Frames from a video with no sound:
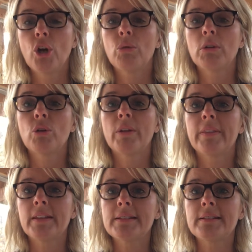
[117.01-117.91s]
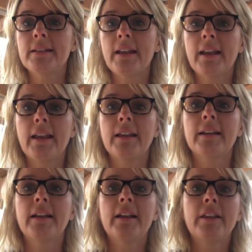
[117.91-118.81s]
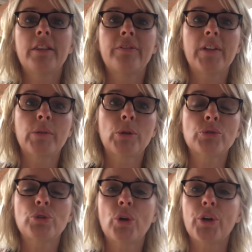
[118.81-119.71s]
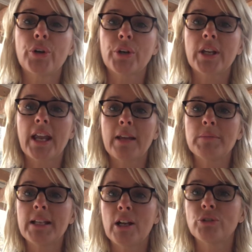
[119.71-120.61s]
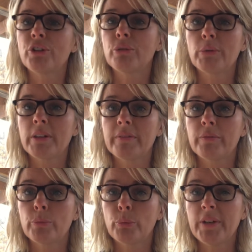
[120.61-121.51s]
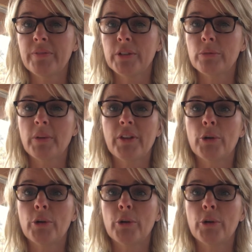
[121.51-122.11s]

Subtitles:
Well, on this day, the Pharaoh's daughter came down to the river with her